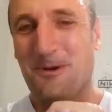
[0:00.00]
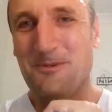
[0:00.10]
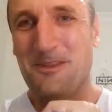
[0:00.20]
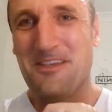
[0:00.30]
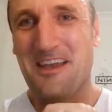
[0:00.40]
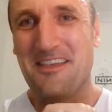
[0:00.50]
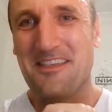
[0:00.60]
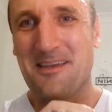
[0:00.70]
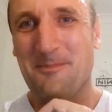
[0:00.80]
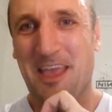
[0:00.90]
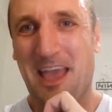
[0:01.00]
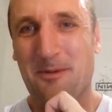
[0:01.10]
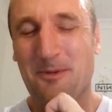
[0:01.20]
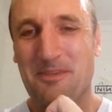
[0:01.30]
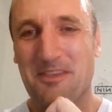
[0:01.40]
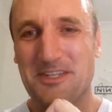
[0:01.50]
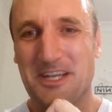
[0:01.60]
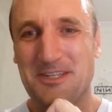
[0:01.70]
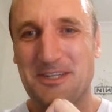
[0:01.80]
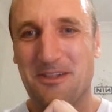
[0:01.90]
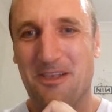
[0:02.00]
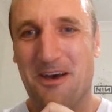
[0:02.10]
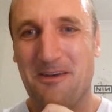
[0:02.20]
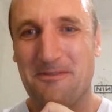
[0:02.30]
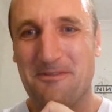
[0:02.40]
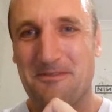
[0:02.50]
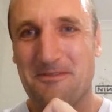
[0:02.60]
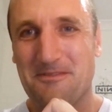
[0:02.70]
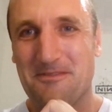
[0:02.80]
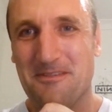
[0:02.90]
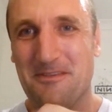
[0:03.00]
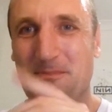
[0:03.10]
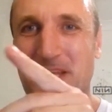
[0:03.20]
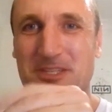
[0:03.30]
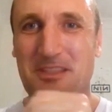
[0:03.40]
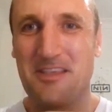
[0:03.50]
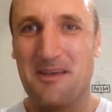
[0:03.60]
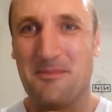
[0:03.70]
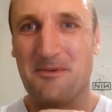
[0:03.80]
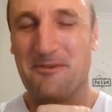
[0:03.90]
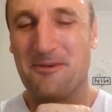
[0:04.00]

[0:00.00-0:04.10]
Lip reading: would you say are some of the albums that changed your life? You mentioned some